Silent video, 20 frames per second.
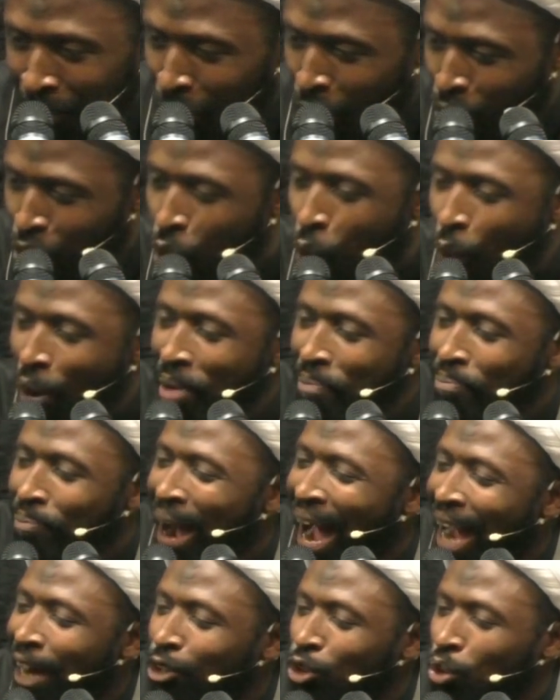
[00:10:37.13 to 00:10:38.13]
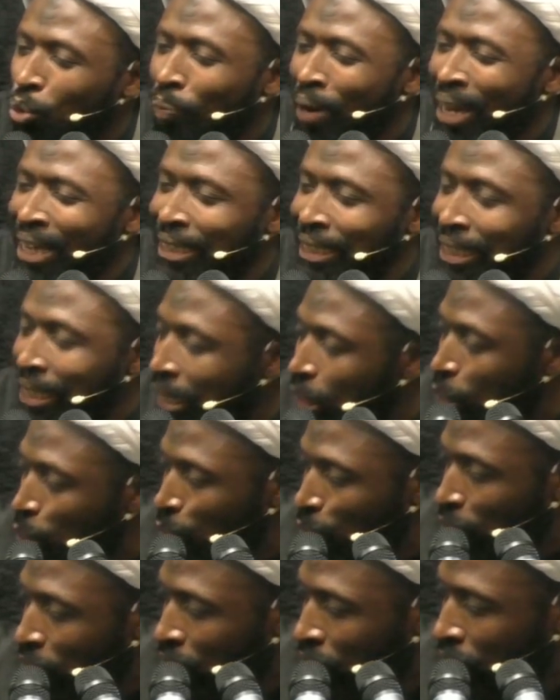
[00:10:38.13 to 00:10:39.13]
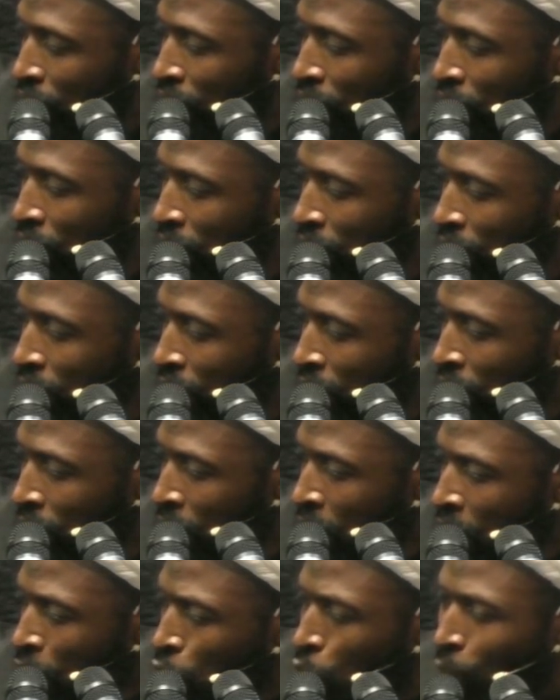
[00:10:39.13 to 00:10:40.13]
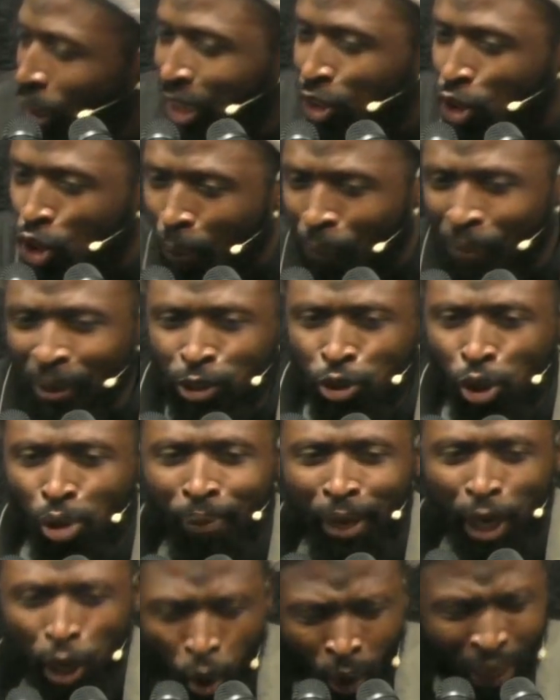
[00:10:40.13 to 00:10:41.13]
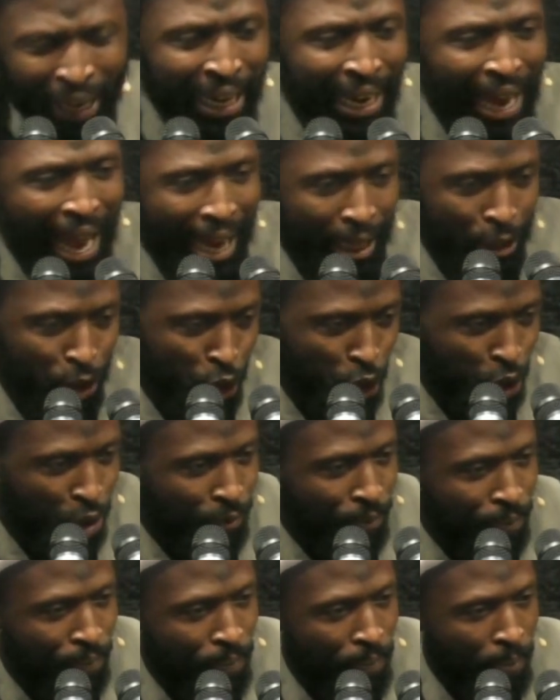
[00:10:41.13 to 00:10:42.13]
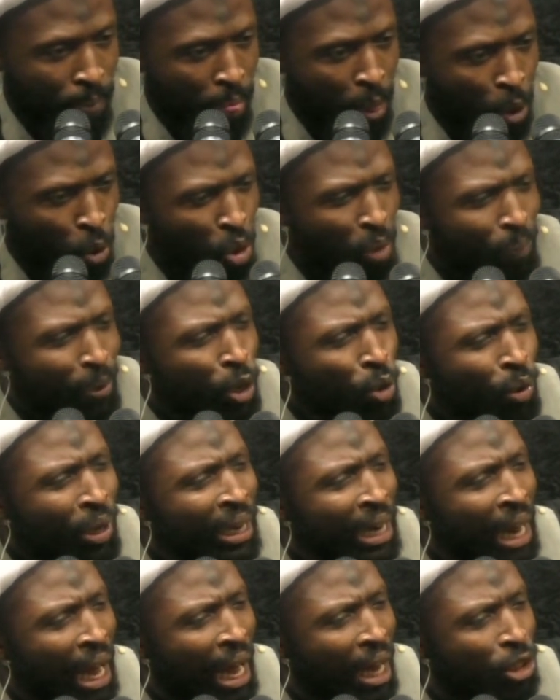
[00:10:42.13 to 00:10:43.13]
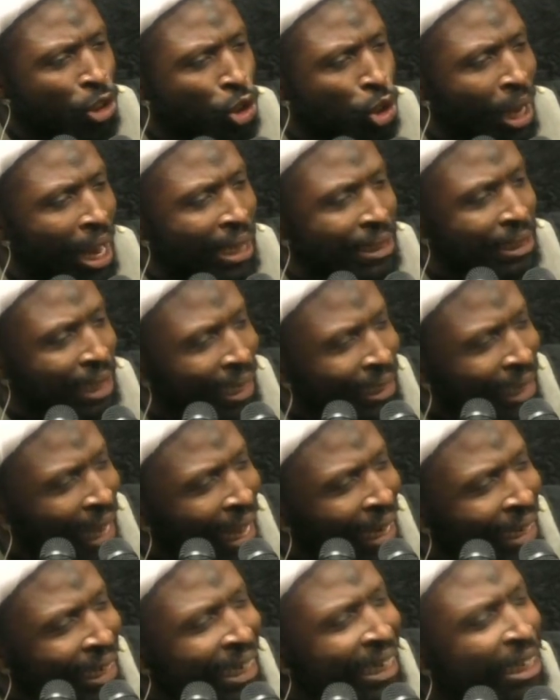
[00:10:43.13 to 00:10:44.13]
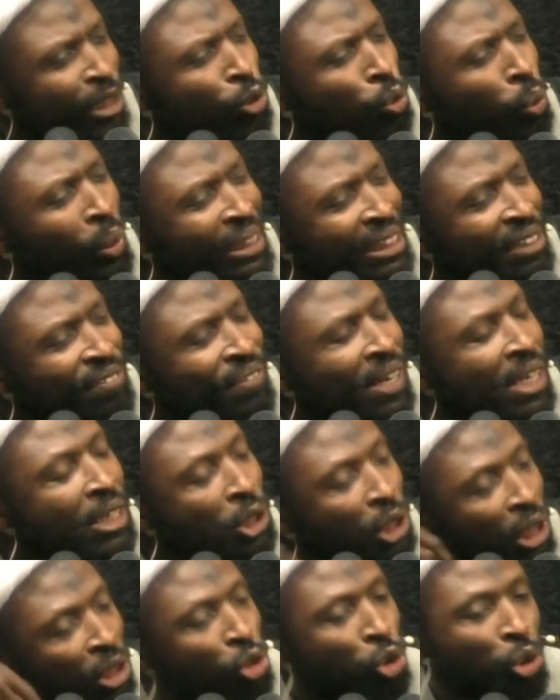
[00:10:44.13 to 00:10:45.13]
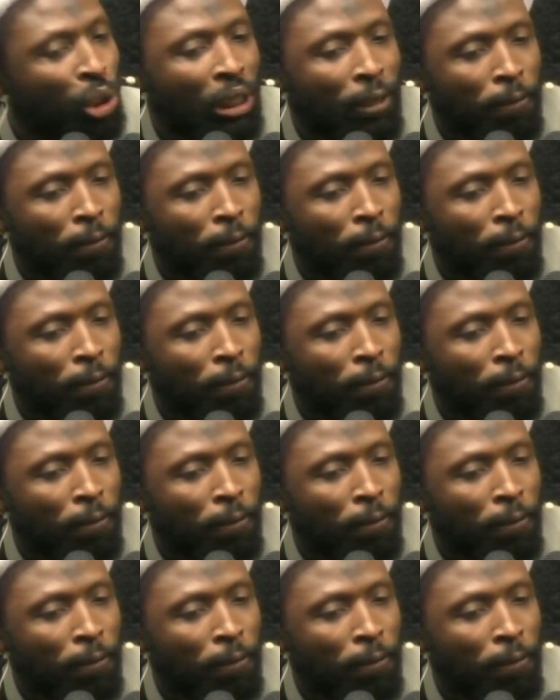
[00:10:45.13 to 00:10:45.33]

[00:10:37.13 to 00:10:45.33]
Going back to basics. So the topics we'll be looking at Azadari in 21st century.